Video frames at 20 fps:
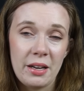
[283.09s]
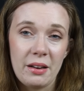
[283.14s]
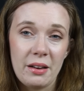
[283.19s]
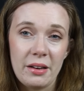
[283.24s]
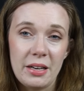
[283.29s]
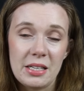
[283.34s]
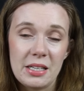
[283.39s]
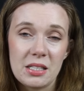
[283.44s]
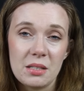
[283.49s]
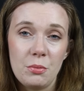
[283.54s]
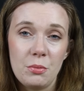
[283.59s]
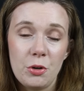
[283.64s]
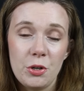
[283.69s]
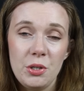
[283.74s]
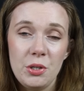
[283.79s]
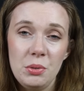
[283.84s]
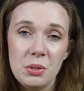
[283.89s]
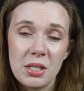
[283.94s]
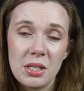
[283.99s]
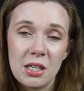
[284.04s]
can get some more
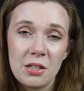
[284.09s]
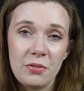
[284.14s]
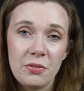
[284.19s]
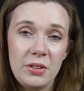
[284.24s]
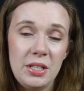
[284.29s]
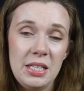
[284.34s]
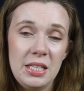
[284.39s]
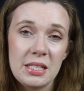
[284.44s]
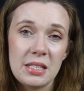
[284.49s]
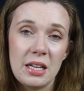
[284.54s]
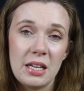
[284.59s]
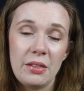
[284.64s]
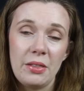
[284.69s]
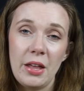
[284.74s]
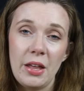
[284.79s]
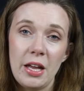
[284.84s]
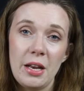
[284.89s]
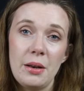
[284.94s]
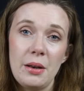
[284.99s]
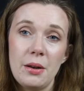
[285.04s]
use out of these and
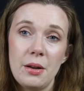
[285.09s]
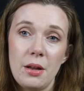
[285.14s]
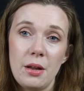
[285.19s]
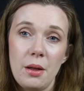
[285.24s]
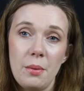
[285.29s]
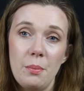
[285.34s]
then